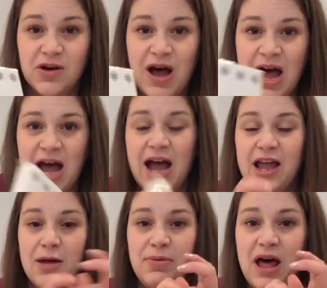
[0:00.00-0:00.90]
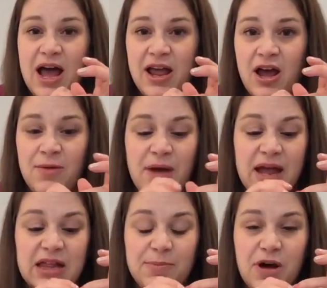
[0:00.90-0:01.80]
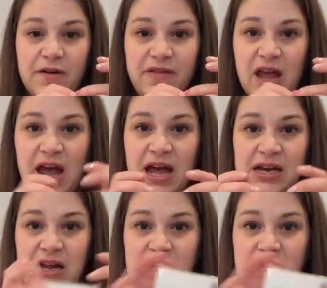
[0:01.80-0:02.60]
So I apply them, I clip off the end,